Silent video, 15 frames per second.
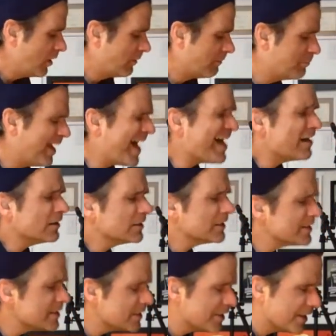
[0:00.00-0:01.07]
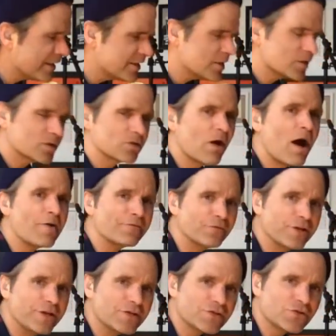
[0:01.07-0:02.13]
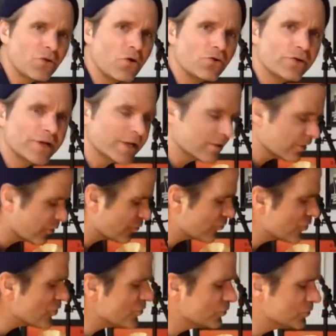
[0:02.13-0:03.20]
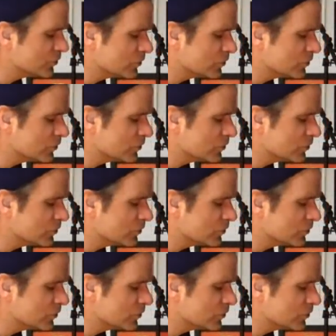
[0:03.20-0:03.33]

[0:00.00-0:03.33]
A melody softly soaring through